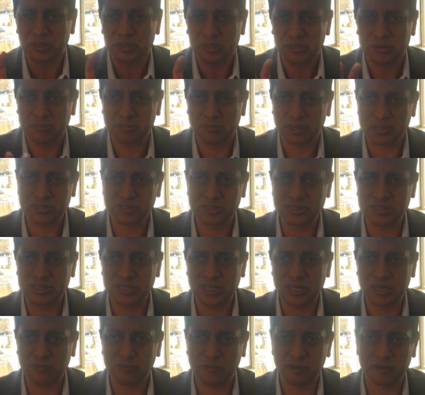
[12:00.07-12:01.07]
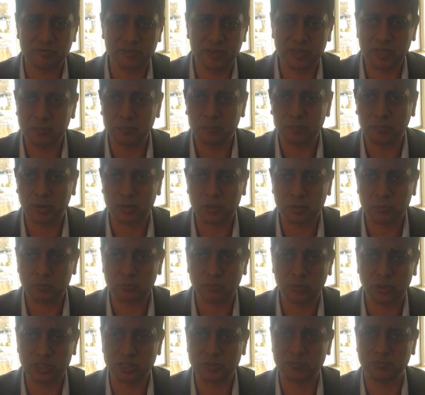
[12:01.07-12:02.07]
in much detail about, very important
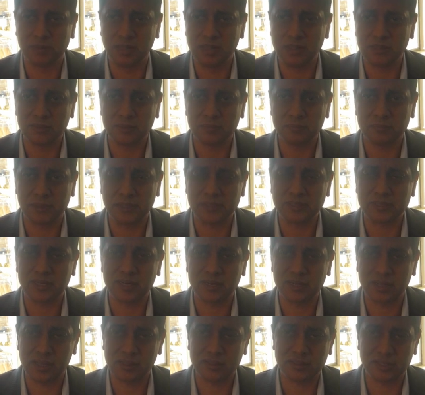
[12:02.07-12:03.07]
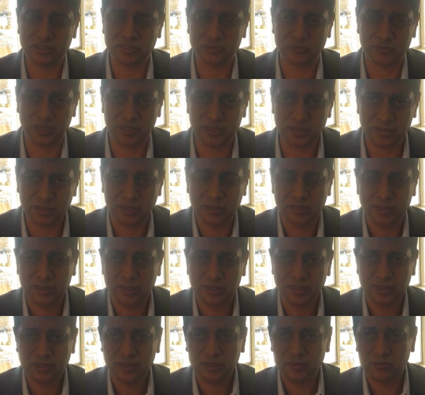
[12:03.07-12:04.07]
point, is mental health as well,
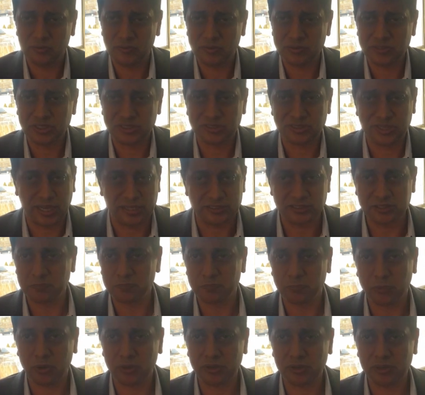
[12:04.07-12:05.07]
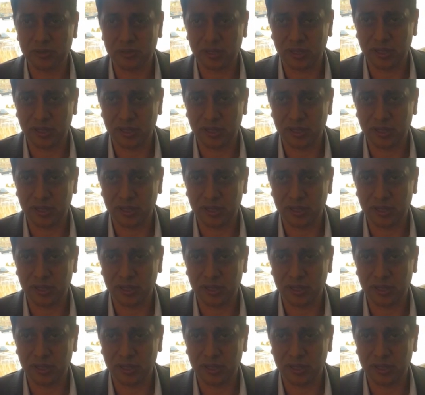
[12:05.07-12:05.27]
which is as important